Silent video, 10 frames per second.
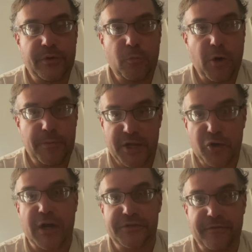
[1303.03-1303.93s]
while being
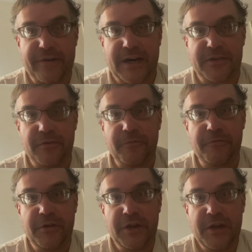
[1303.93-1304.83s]
cost effective
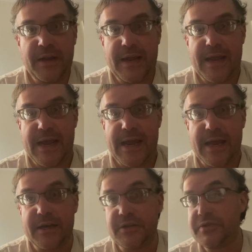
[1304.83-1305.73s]

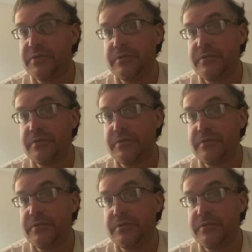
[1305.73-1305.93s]
and